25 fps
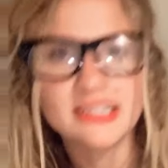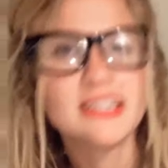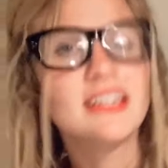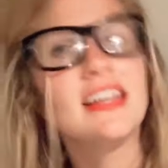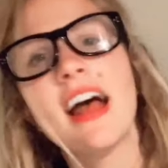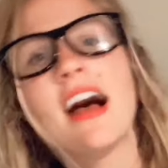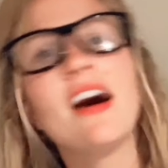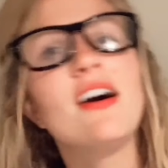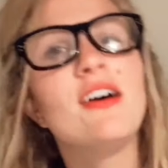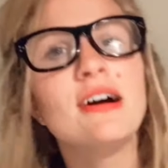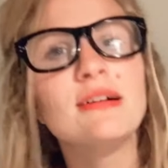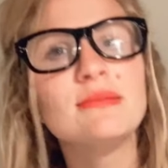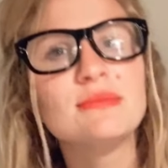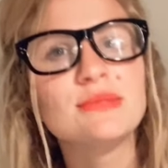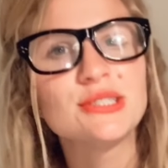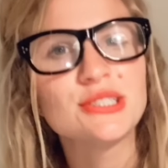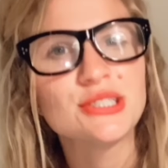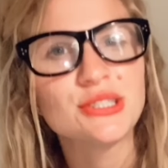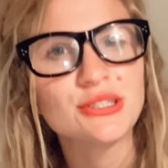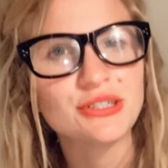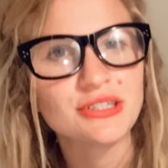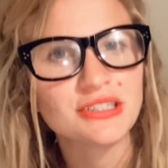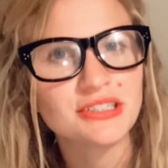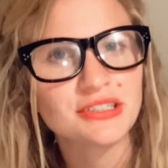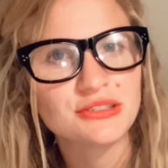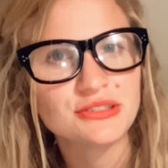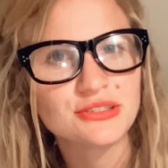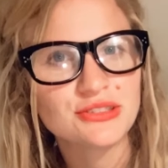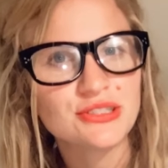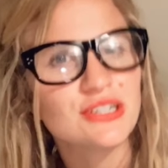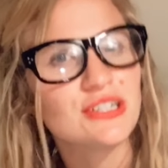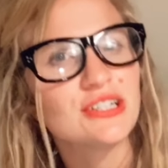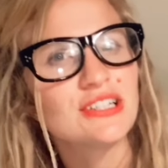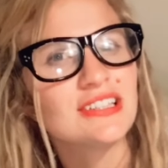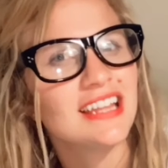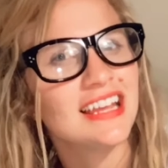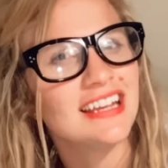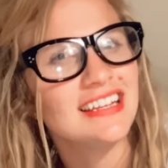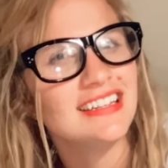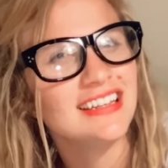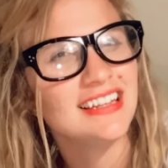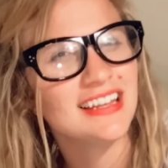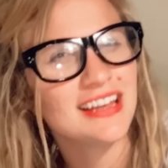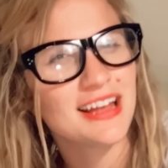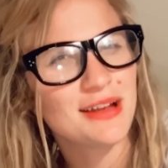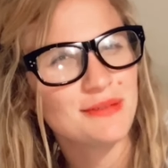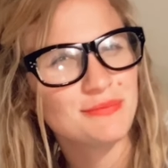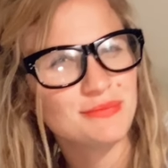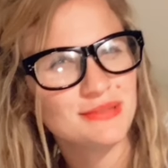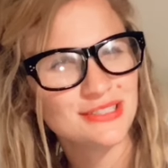out, I'm sure it'll start lighting
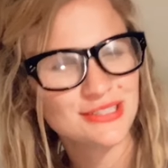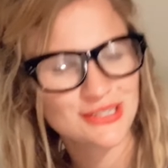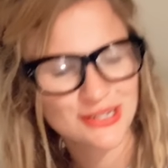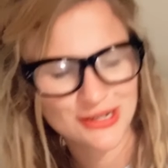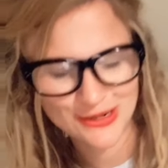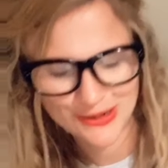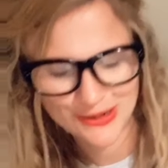up and turn